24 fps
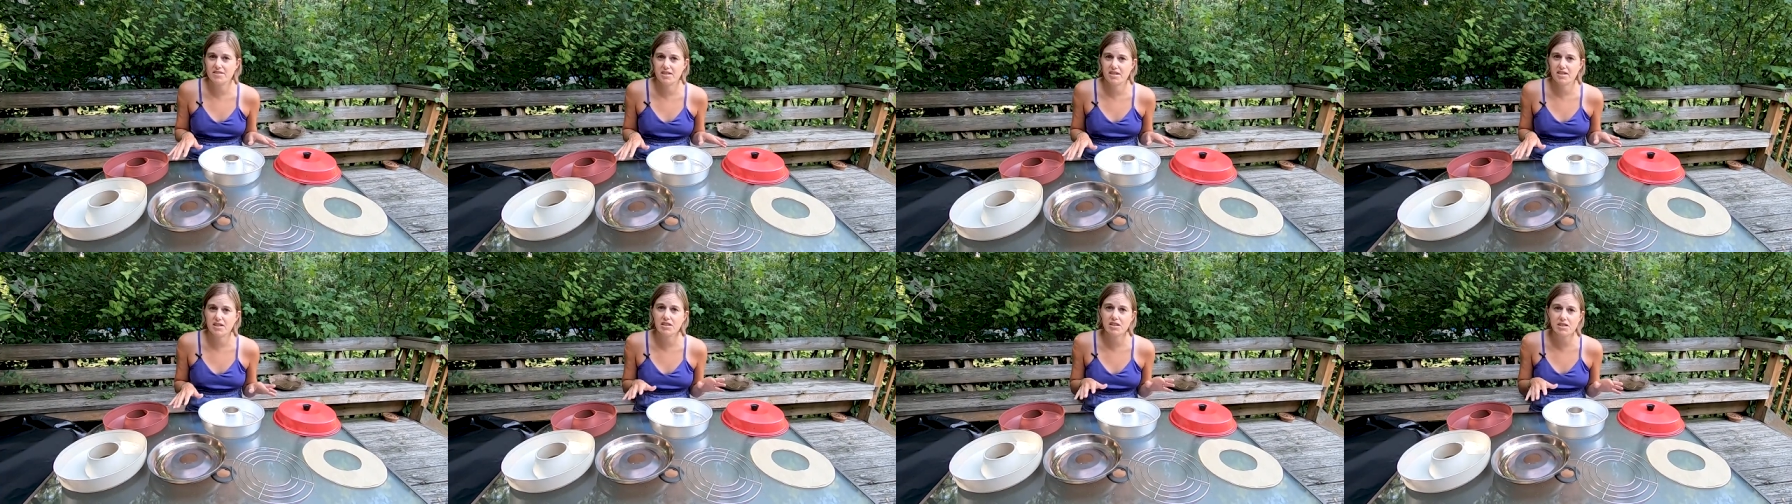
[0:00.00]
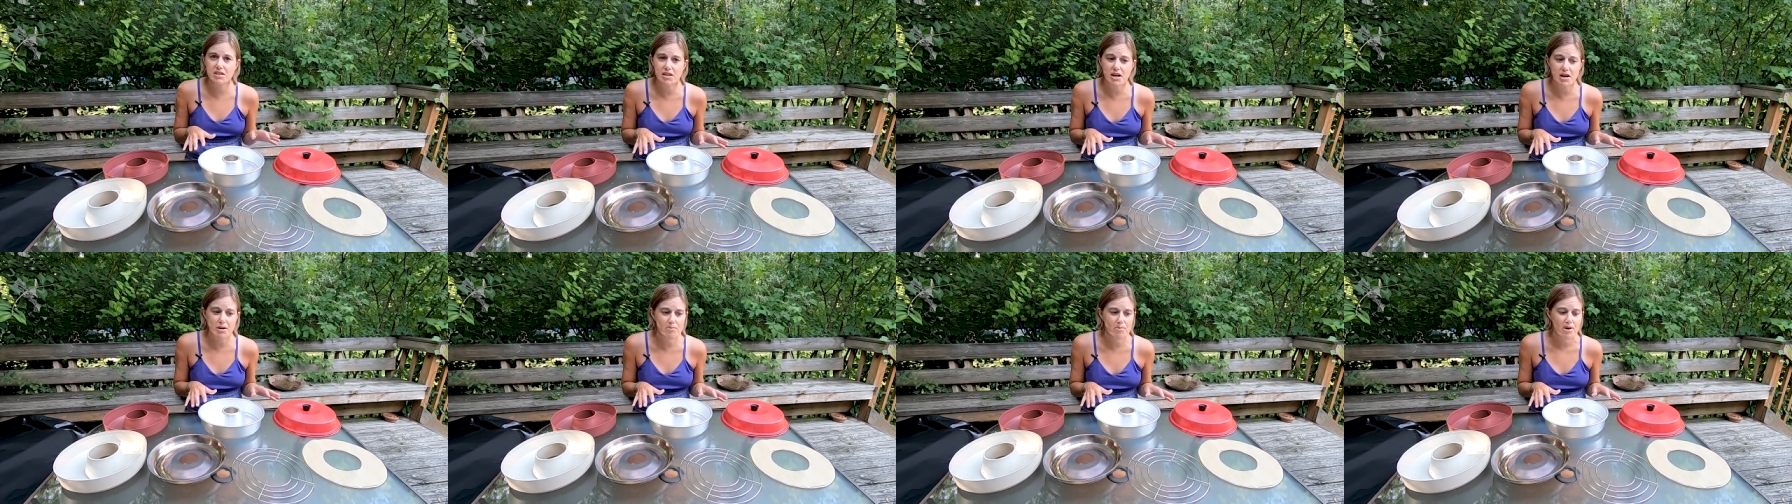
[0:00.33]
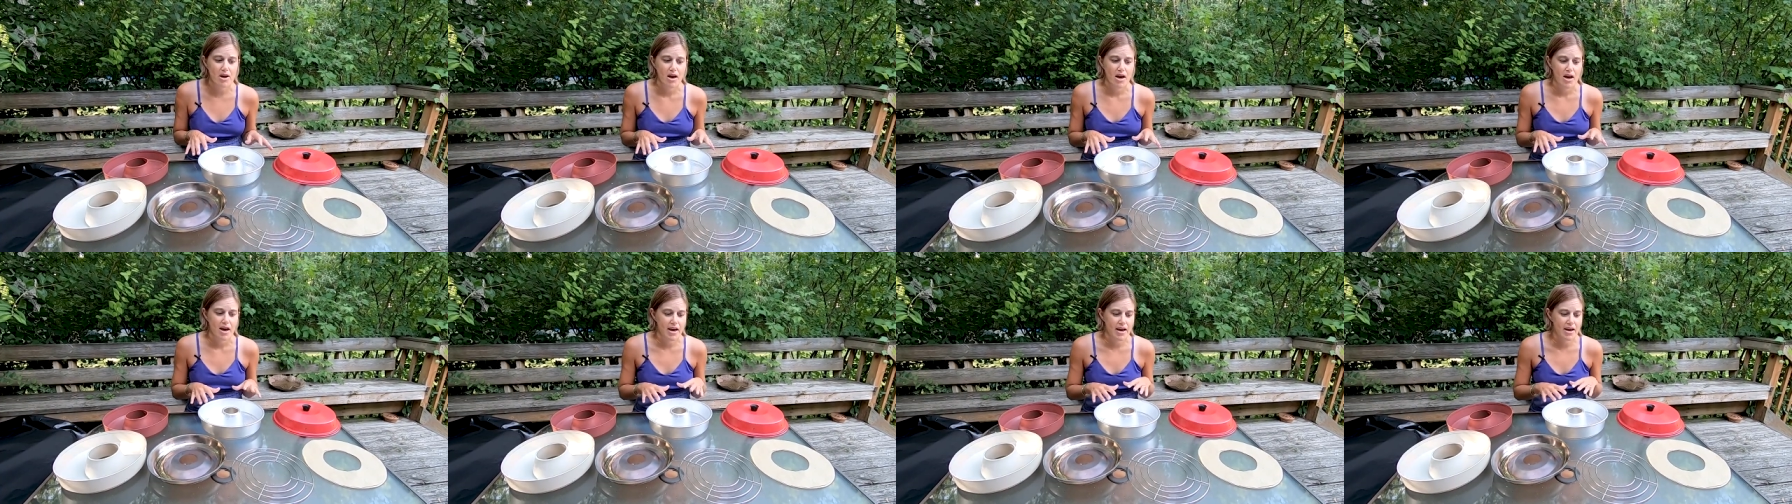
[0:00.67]
the cleanup
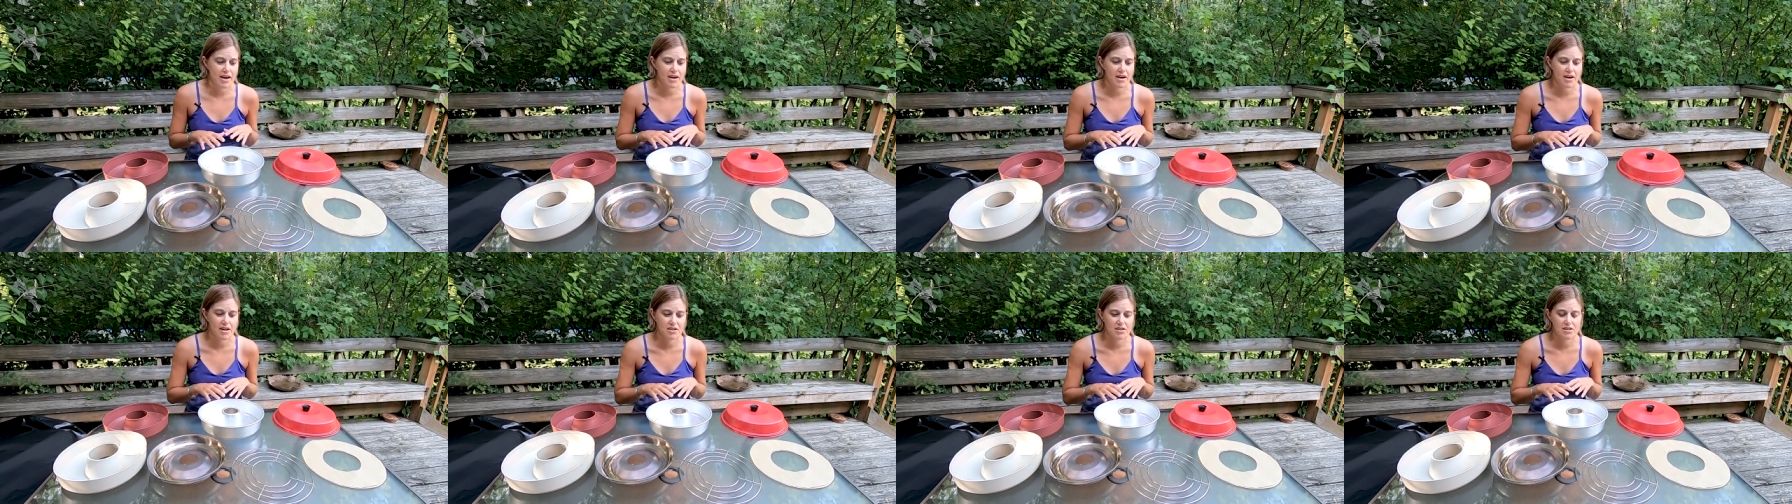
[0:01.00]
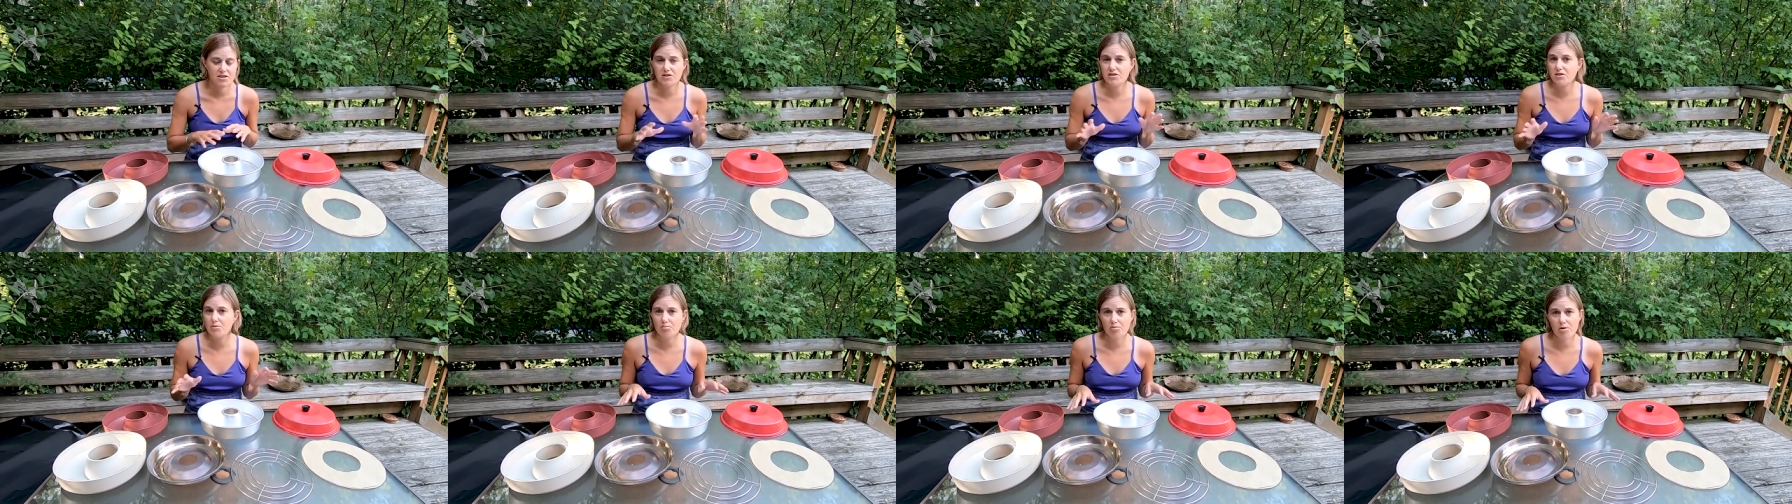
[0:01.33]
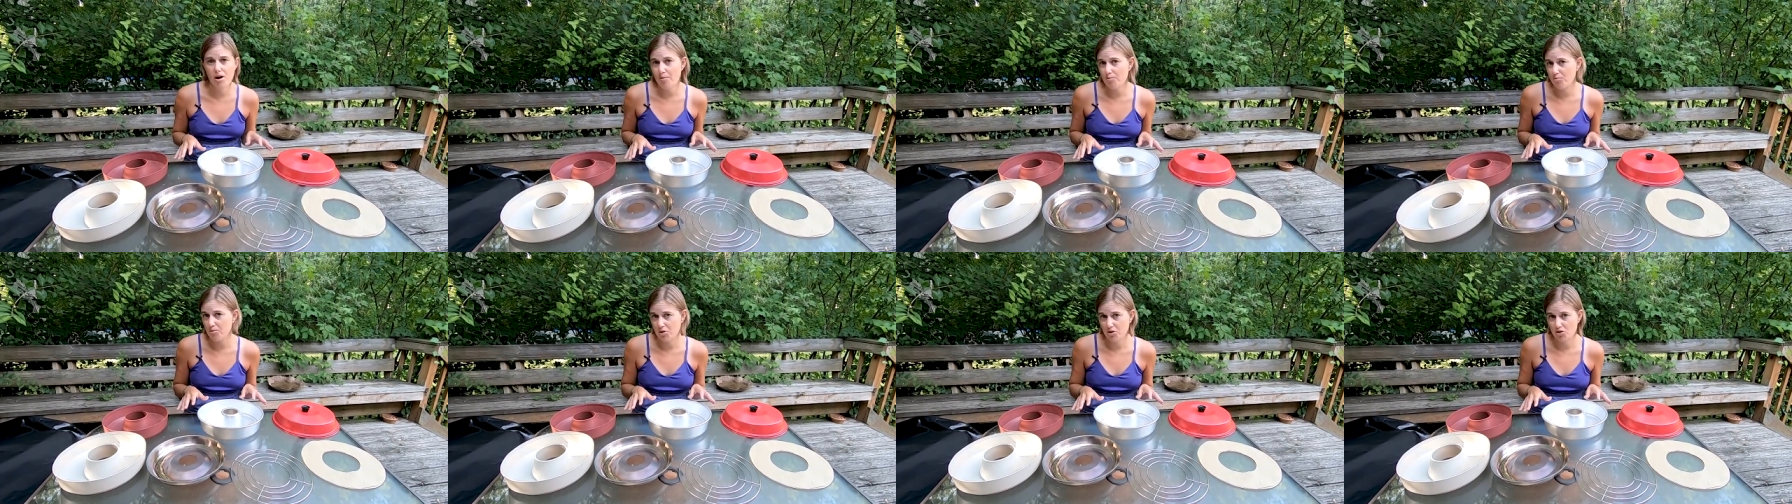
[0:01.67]
and the
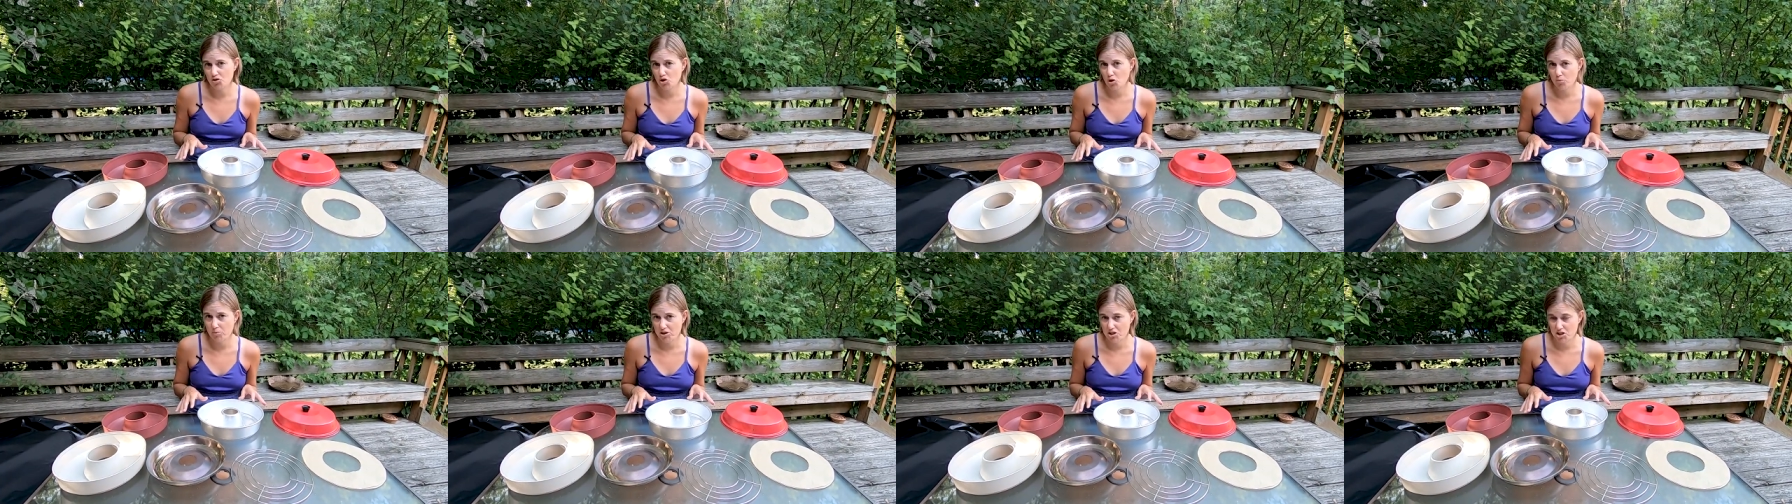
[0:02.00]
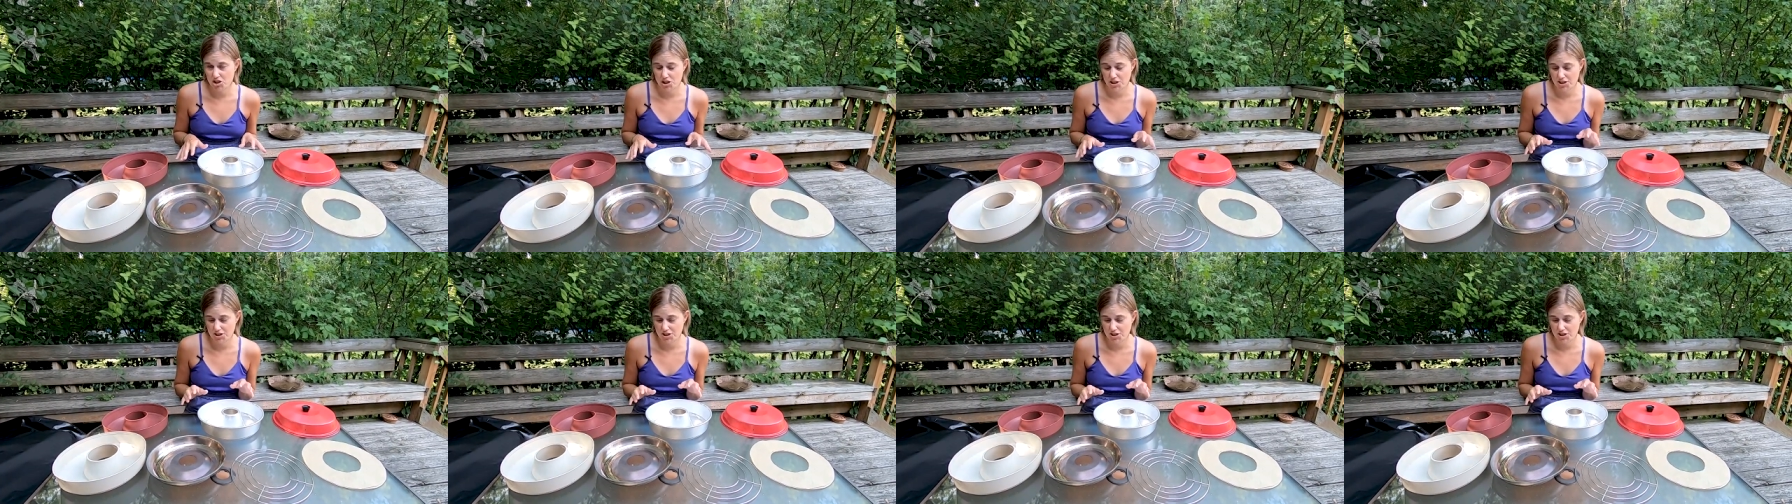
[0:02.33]
prep work so much